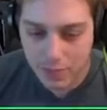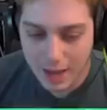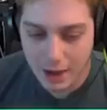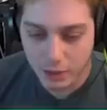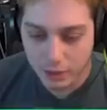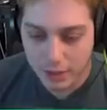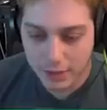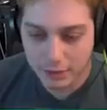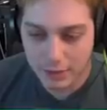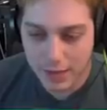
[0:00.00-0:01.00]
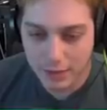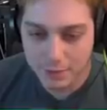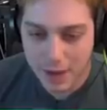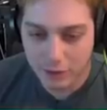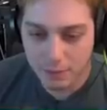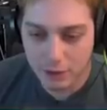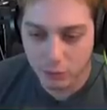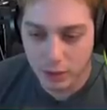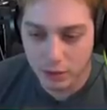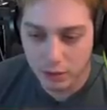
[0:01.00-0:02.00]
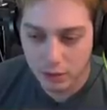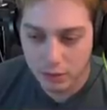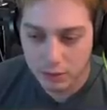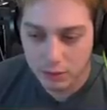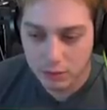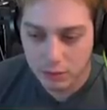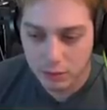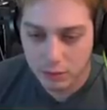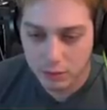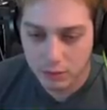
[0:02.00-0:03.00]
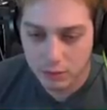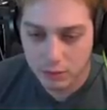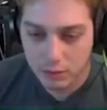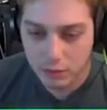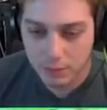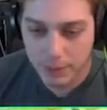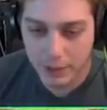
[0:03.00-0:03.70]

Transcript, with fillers: Ow. Yes, the tank has bashed me as well. Is